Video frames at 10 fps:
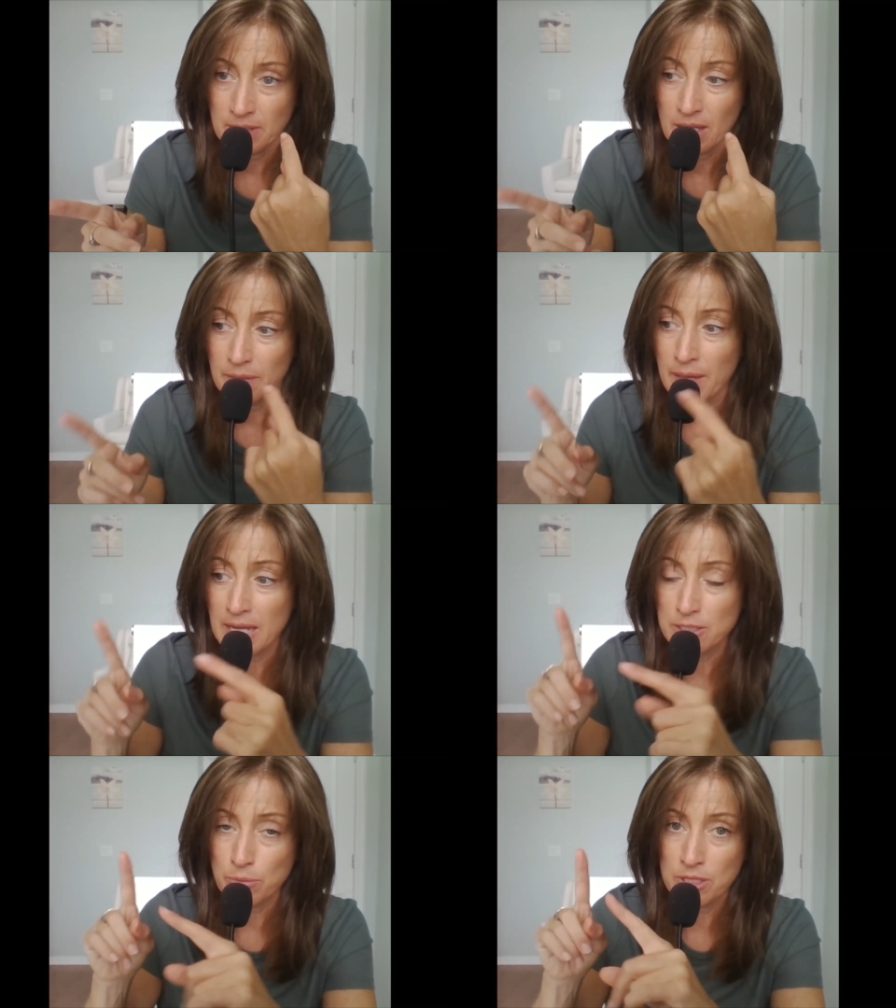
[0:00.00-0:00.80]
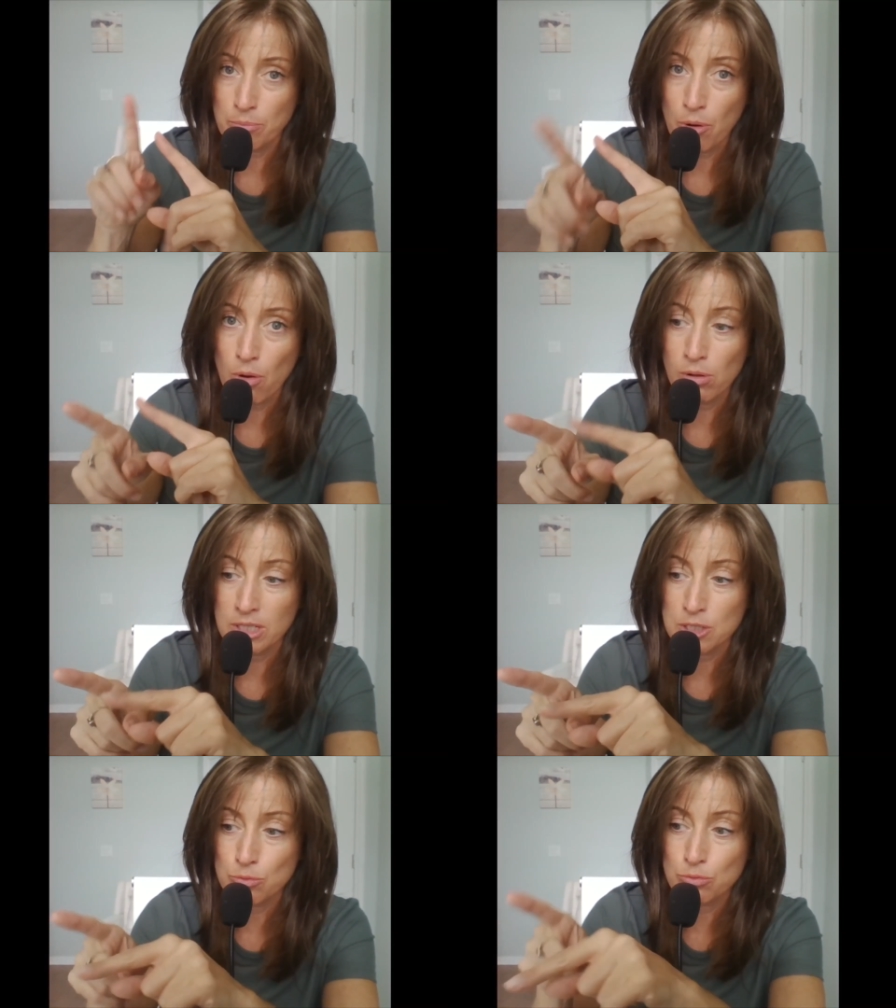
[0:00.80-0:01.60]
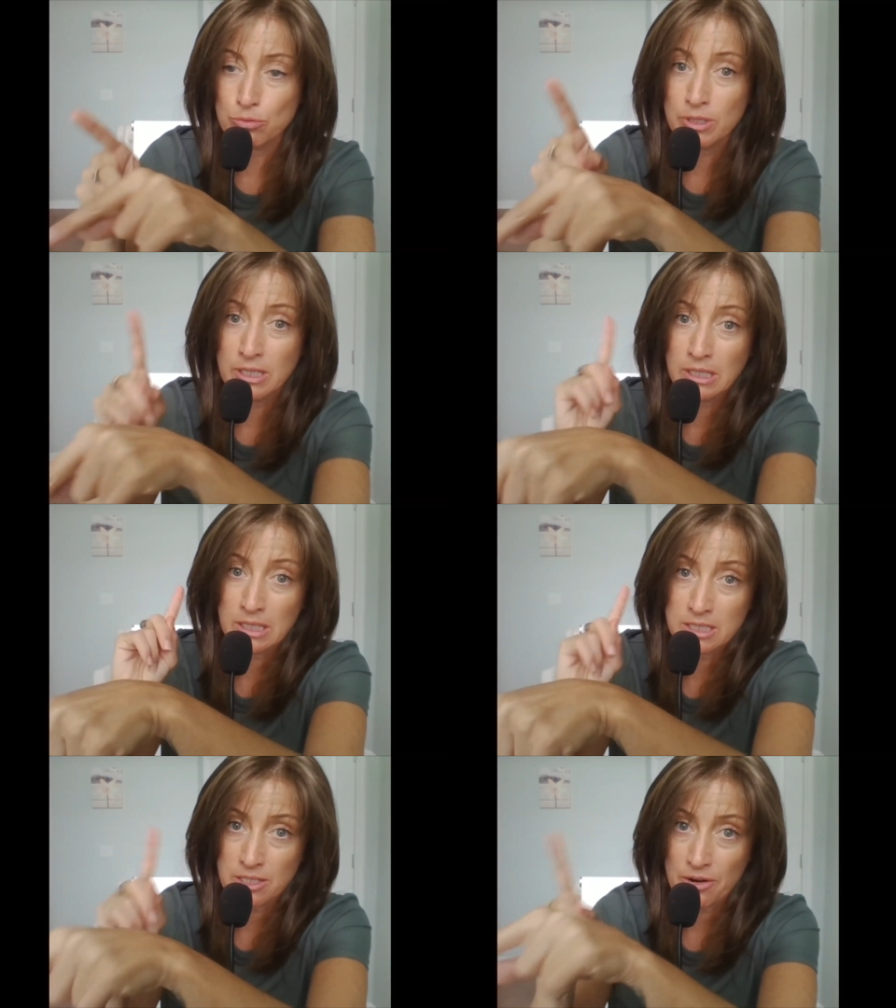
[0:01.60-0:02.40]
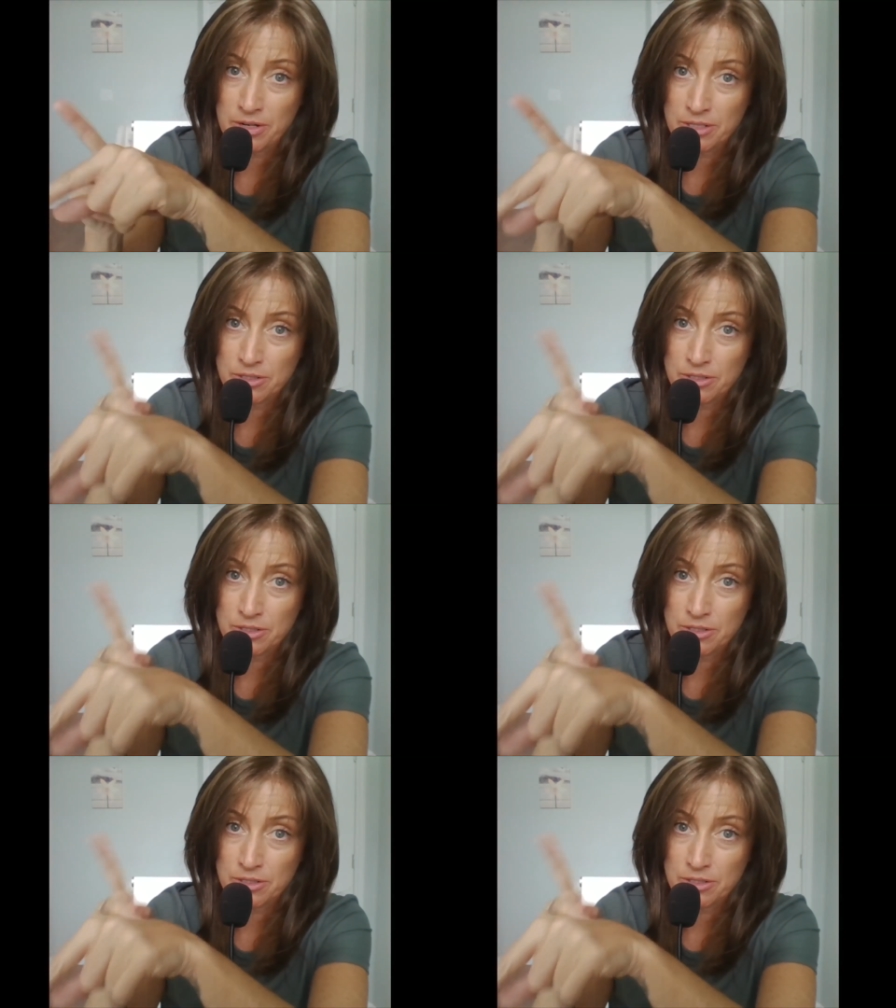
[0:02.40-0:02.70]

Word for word: That's when the pole is really starting to